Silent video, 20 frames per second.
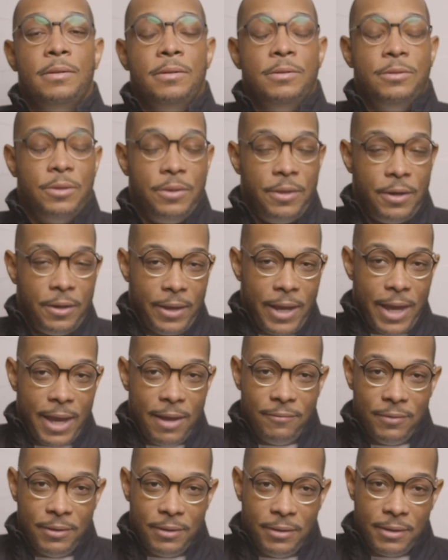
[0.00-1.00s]
So there you
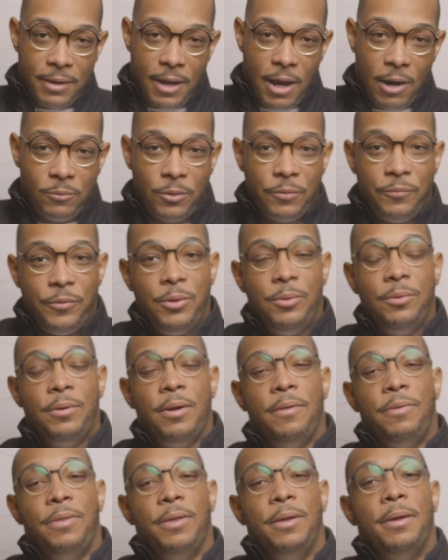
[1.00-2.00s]
have it, our review
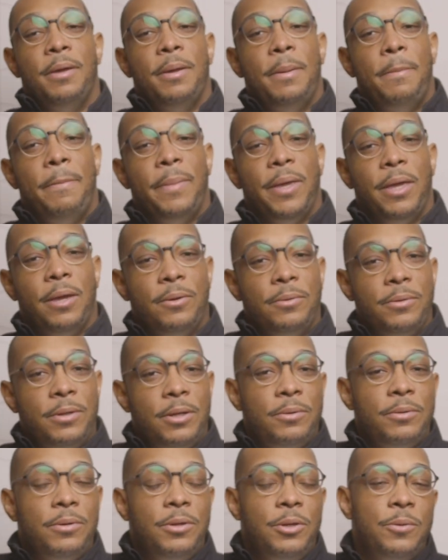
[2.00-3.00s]
of the
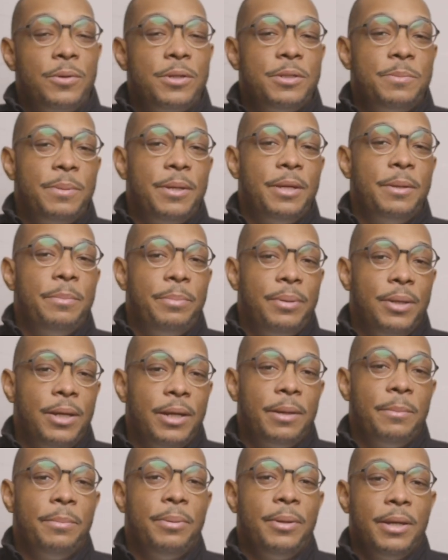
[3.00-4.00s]
Maono USB
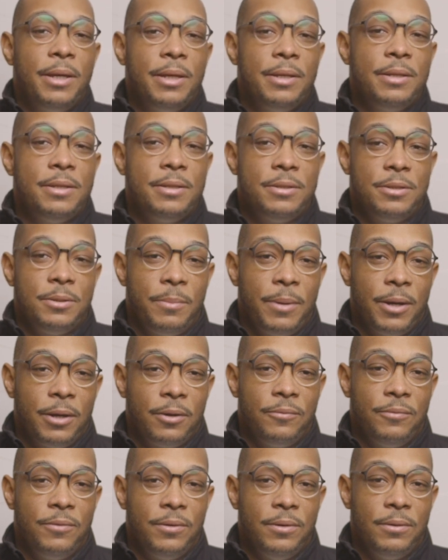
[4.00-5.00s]
plug-and-play condenser
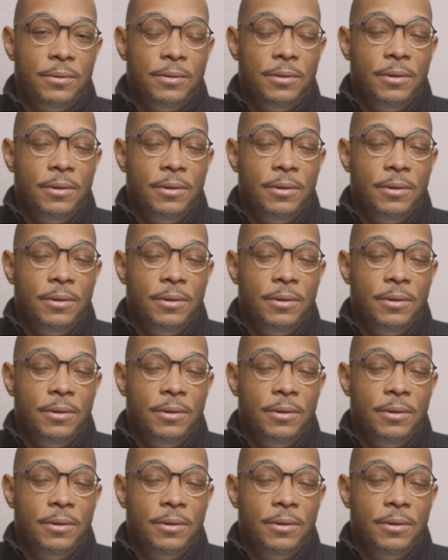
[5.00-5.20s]
microphone.